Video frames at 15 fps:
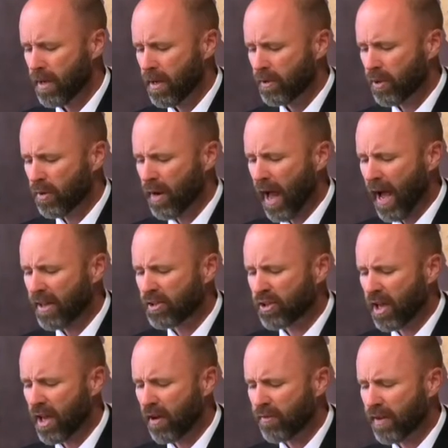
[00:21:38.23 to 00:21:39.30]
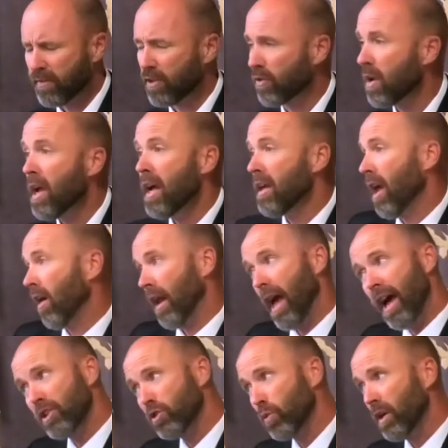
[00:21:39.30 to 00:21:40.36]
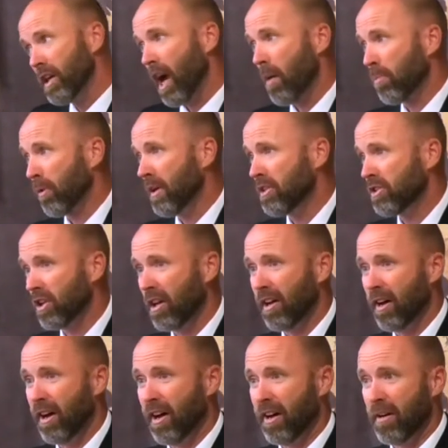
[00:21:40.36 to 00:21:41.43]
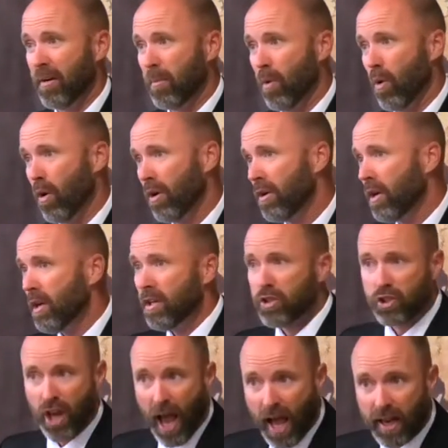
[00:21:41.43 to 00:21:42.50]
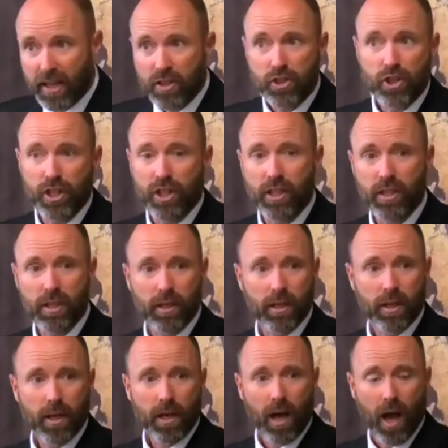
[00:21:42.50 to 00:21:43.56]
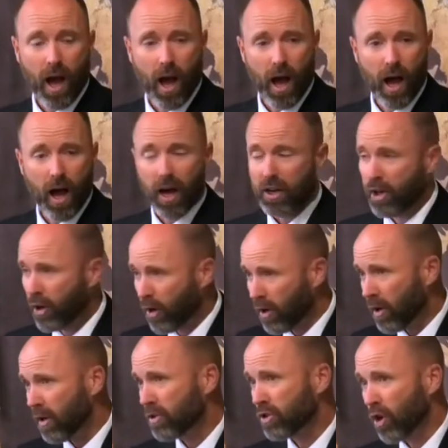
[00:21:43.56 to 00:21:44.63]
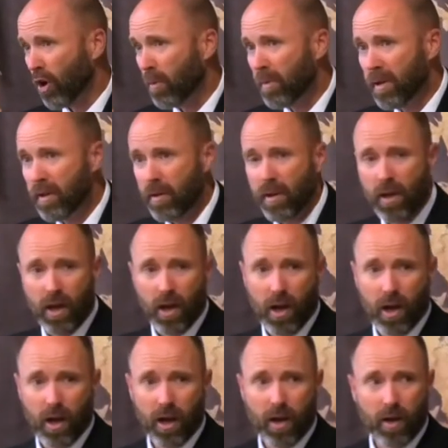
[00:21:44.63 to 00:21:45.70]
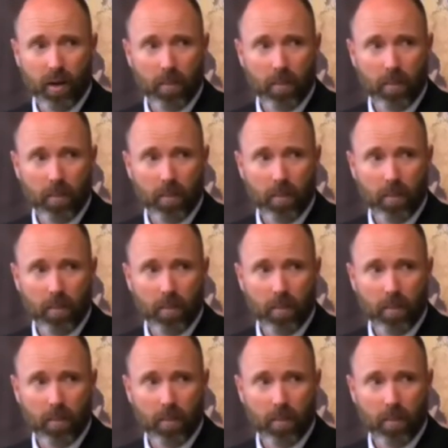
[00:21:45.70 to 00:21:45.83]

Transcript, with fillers: Turn to Isaiah 53. Now, last week I preached a, a more challenging uh, a sermon, uh, a